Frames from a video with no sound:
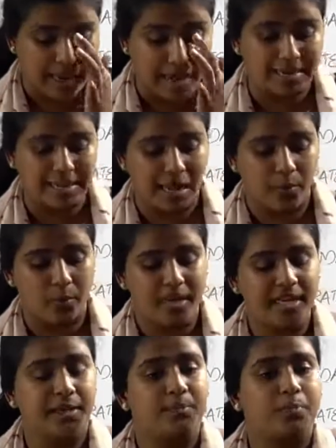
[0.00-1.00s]
are very
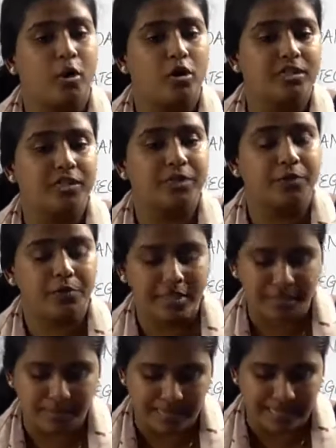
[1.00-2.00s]
important
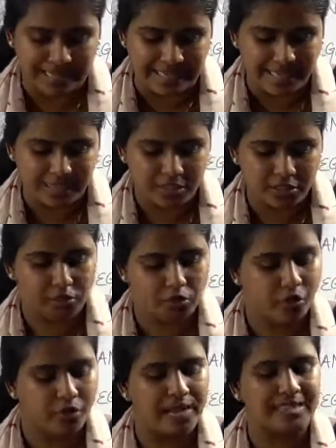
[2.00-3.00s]
during milking,
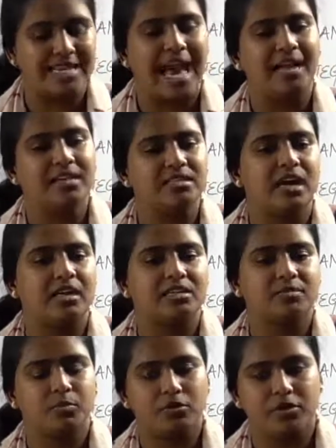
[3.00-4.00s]
storage and
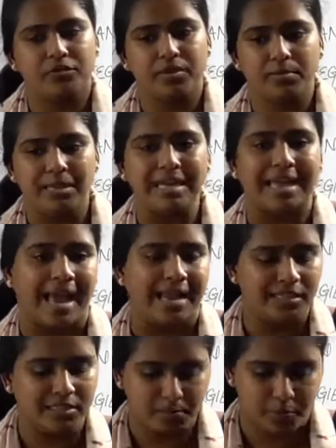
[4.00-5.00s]
transport of the milk and
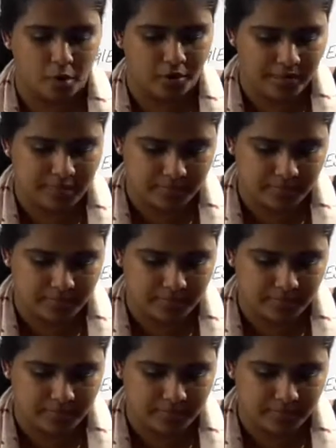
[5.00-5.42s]
its products.